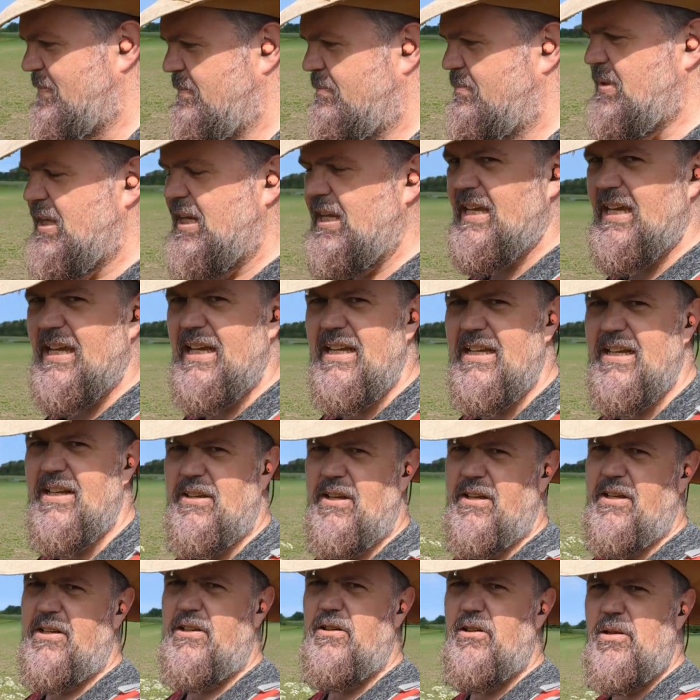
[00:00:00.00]
I'm going
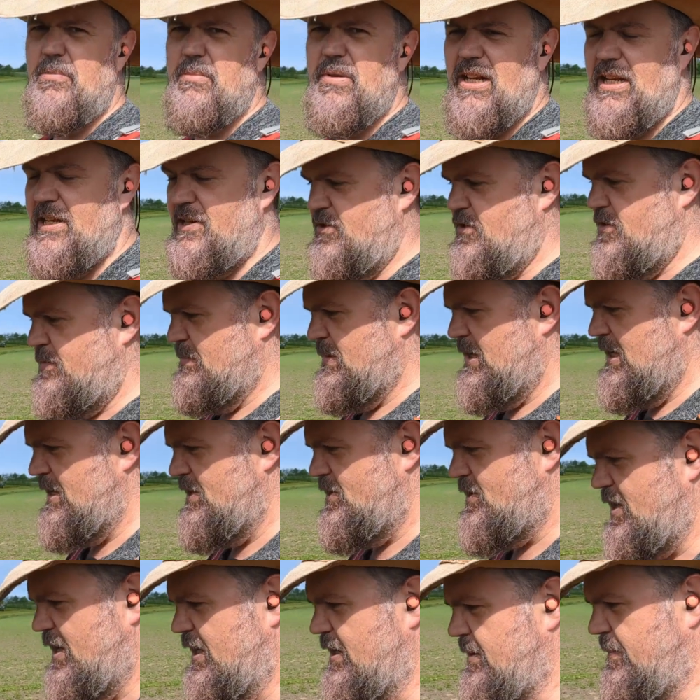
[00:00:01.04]
to call it Billinge
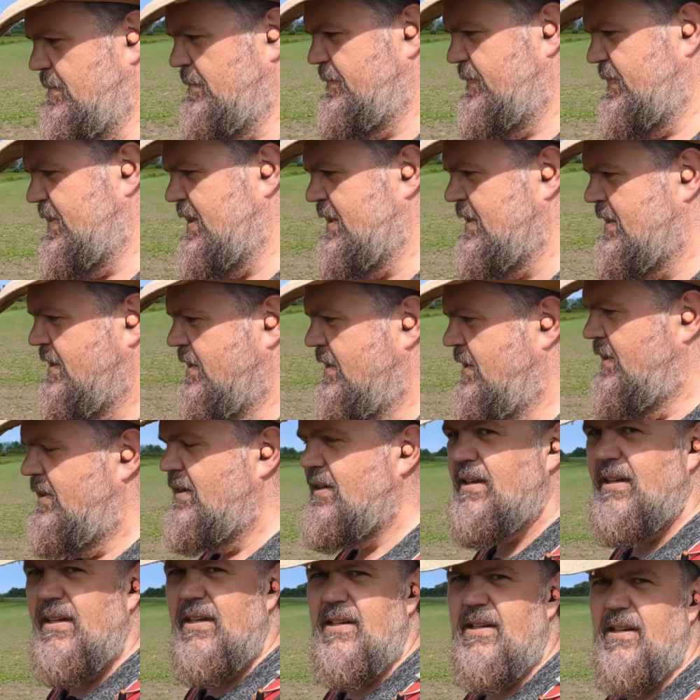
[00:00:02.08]
Hill.
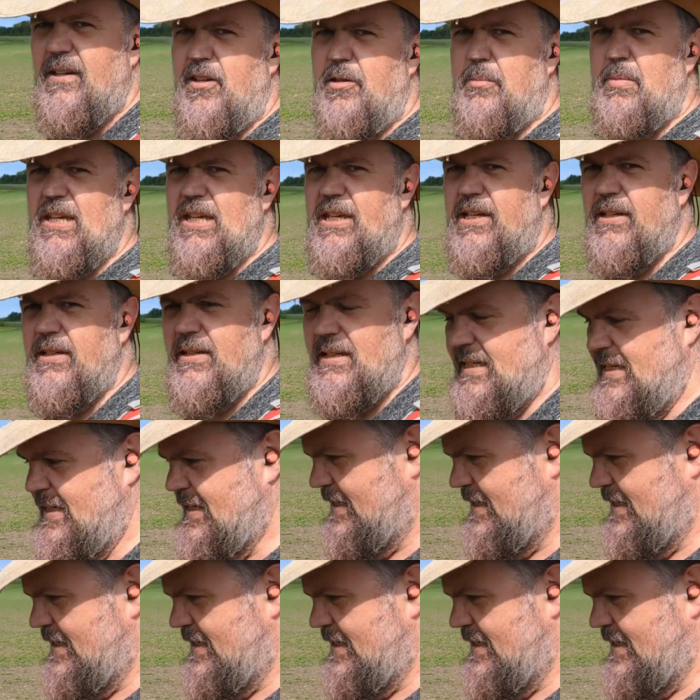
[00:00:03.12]
And the beacon